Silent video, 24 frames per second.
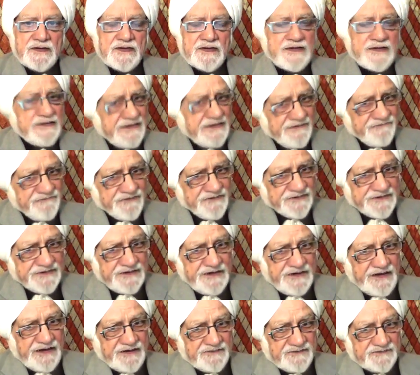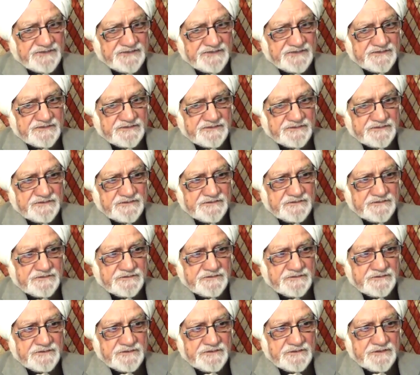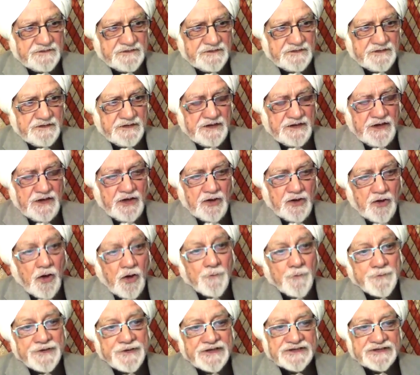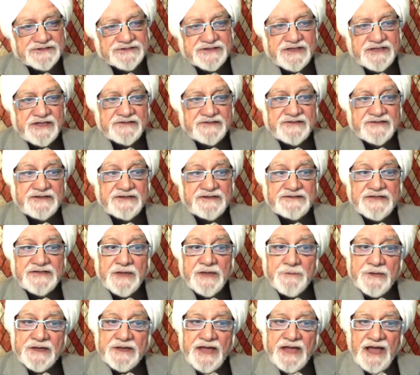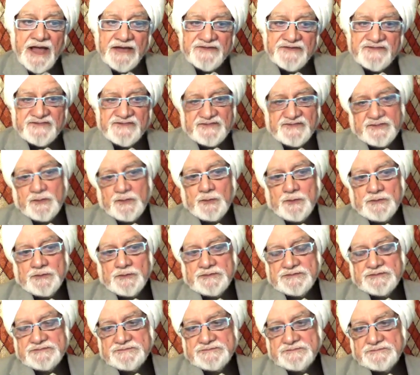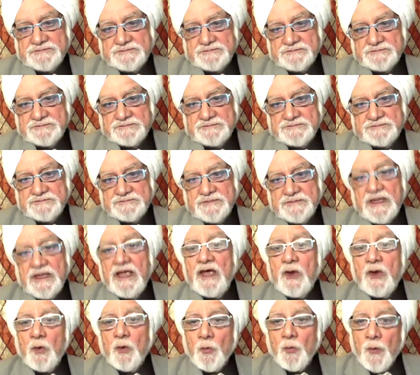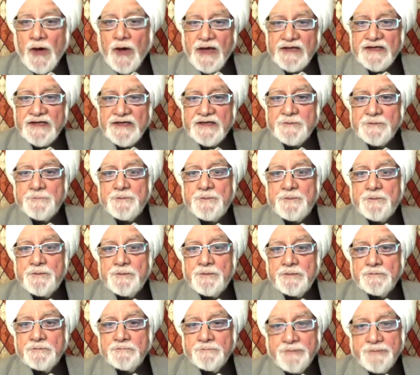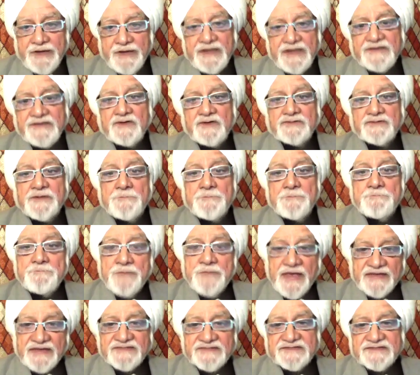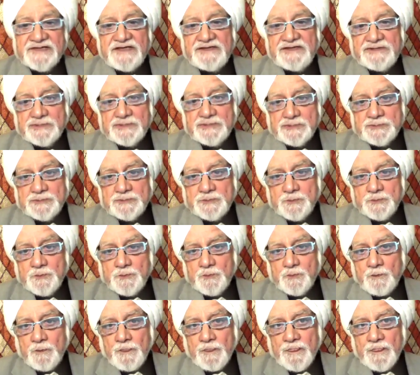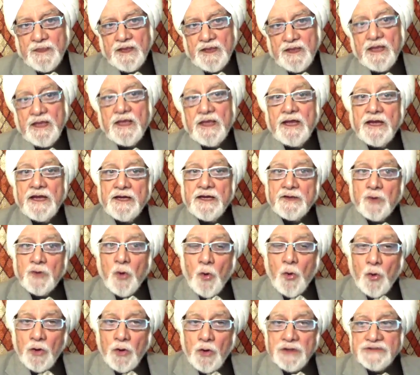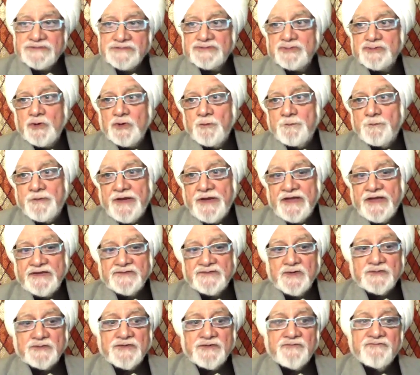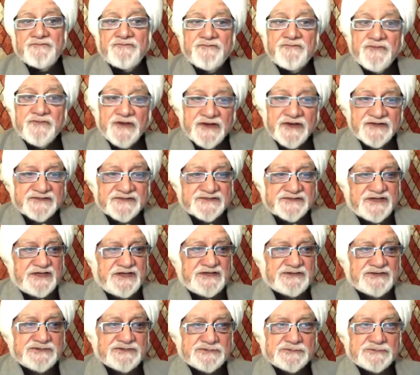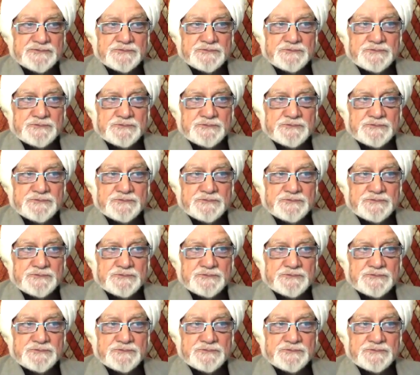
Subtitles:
Nevertheless, competition is a double-edged sword. While it brings out the best in you, it also brings out the worst in you.